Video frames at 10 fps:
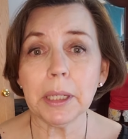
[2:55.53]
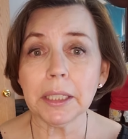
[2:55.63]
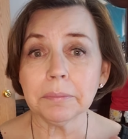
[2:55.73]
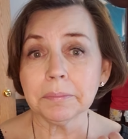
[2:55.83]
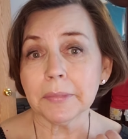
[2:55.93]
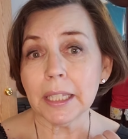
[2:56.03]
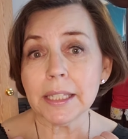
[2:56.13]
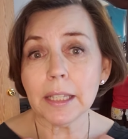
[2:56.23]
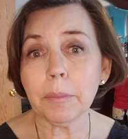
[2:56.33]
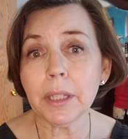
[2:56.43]
but
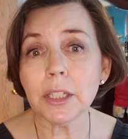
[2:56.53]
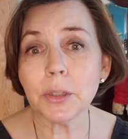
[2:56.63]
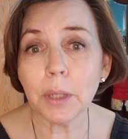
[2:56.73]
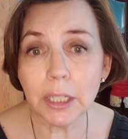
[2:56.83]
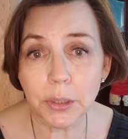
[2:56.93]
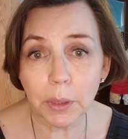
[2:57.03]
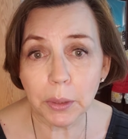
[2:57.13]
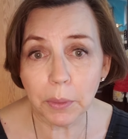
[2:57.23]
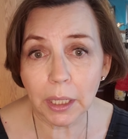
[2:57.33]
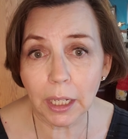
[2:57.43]
it's something in
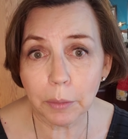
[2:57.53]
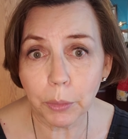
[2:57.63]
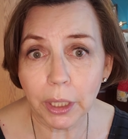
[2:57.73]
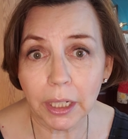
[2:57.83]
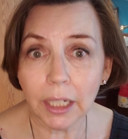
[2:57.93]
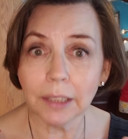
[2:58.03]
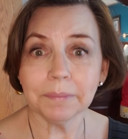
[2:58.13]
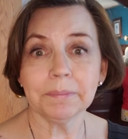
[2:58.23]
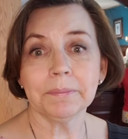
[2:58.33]
2021 I'm wearing.